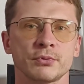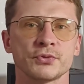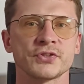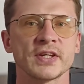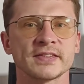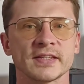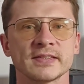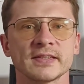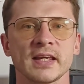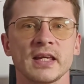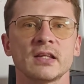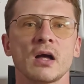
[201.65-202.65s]

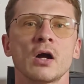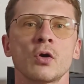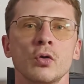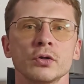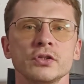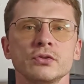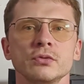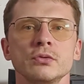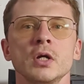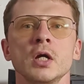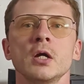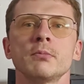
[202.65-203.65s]
processes it according
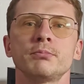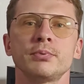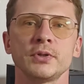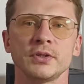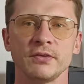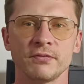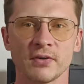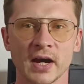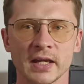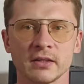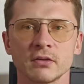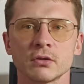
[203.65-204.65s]
to
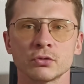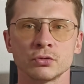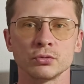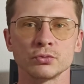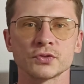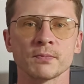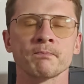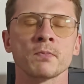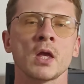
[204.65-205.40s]
predefined rules,